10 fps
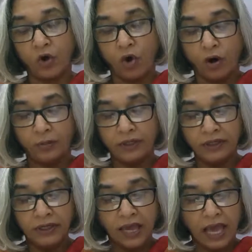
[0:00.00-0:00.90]
common
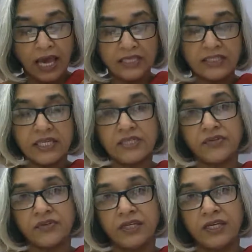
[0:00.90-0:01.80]

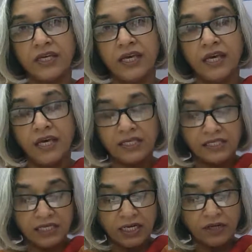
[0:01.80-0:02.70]
ancestry.
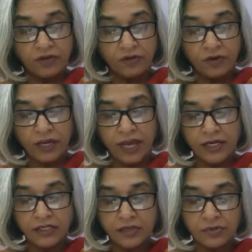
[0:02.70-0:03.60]
Study of
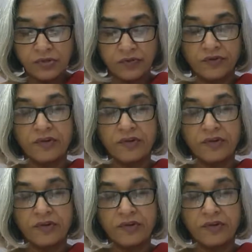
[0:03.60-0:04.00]
embryos of